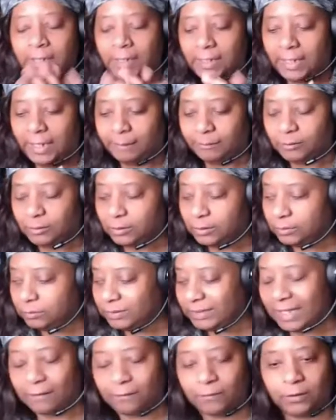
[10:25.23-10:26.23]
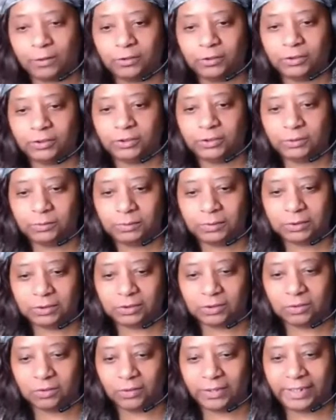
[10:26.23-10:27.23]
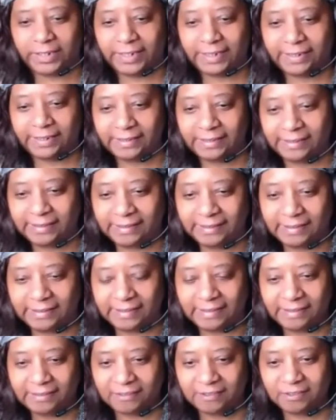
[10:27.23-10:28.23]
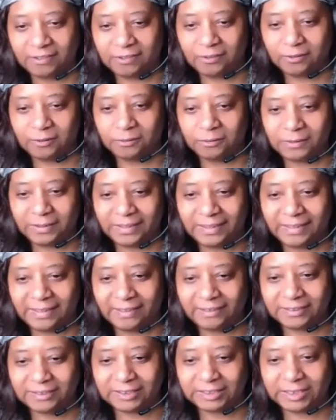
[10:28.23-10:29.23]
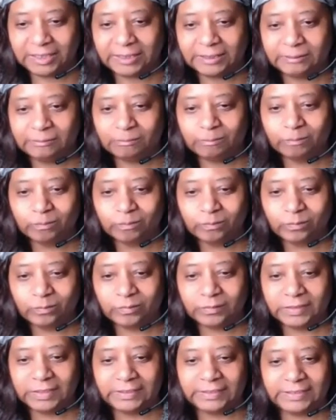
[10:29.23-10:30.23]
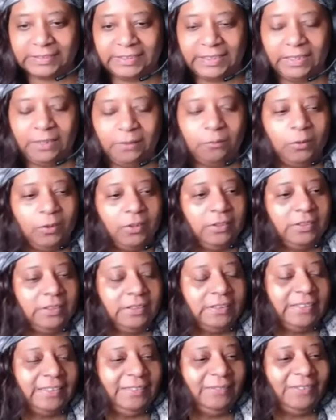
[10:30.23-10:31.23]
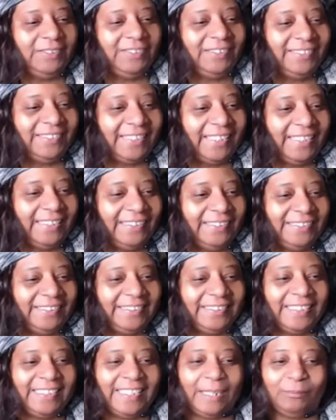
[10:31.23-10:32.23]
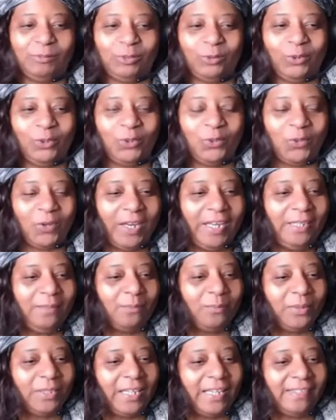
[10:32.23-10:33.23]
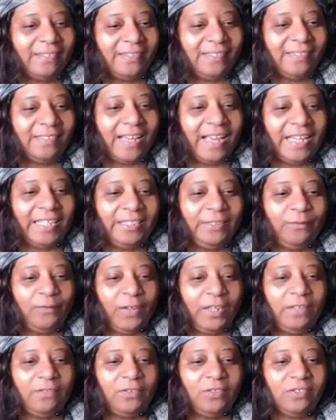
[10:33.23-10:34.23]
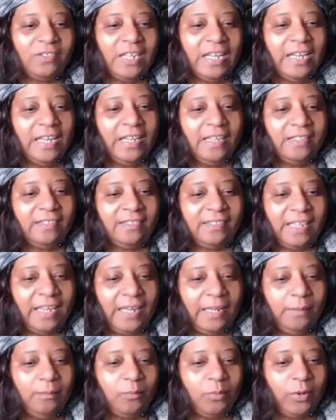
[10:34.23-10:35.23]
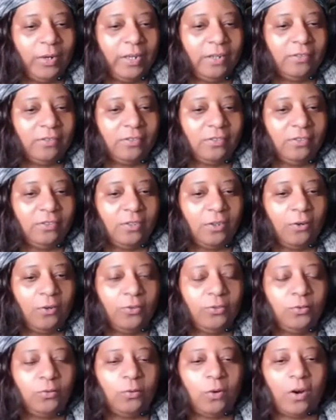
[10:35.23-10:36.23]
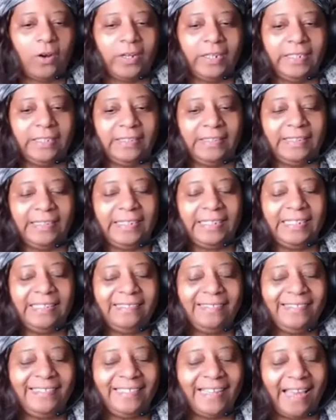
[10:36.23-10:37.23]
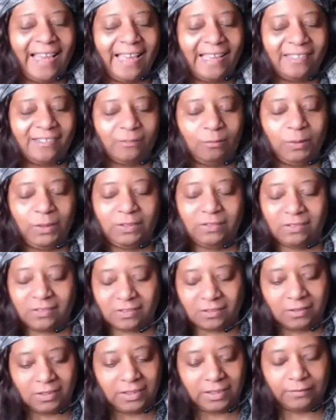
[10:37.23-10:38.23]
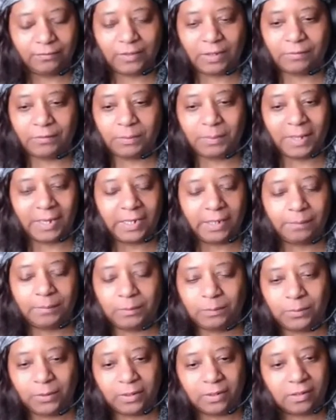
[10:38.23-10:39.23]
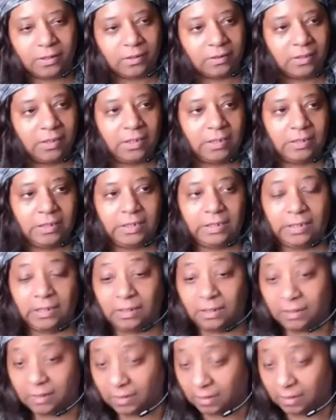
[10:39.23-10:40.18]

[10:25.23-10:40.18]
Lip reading: I'm going, without further ado, we're going to go ahead and get into it. Let's see what you're saying. She said, I'm doing great, blessed, and highly favored. Saying prayers to those who are in need. Yes, we just going to lift everybody up in prayer because, honey,